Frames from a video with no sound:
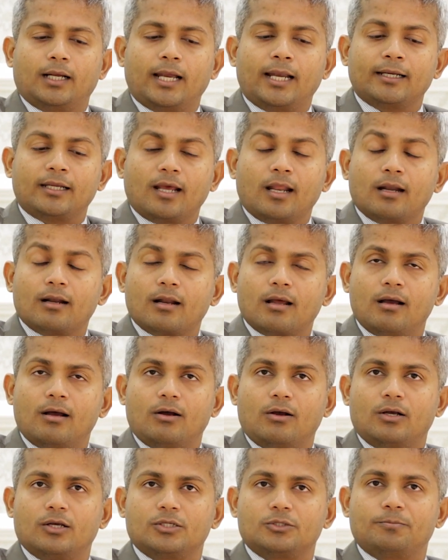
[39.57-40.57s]
at Al
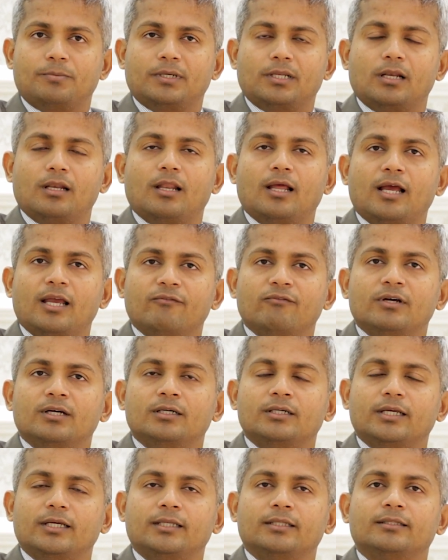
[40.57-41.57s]
Raha Hospital I
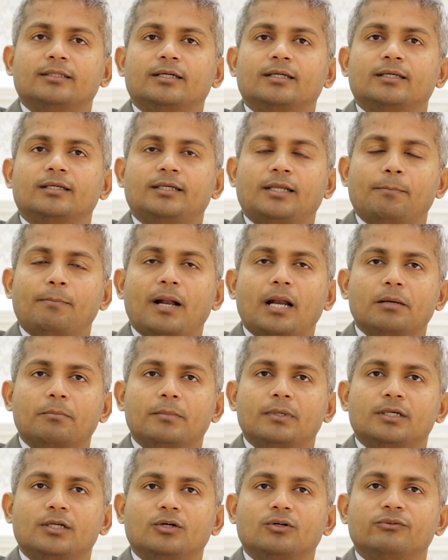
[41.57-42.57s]
work in the
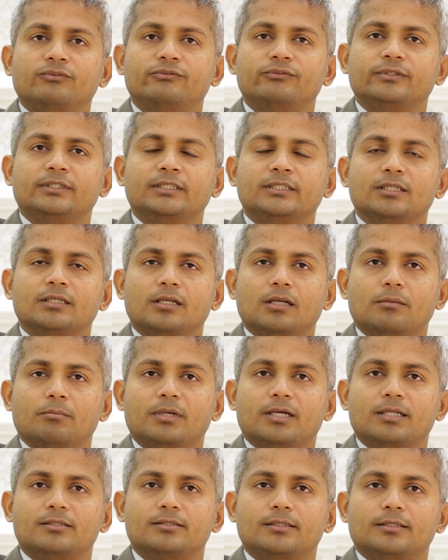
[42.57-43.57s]
Department of Internal
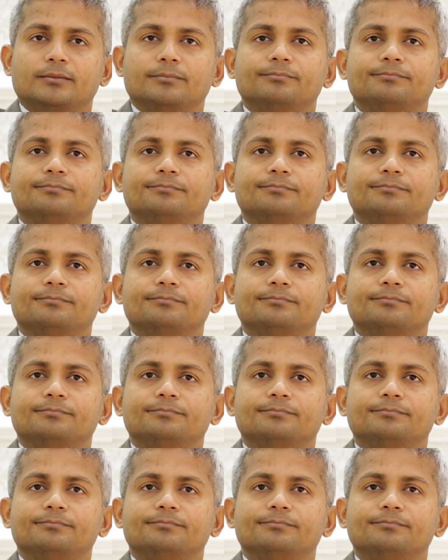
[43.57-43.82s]
Medicine.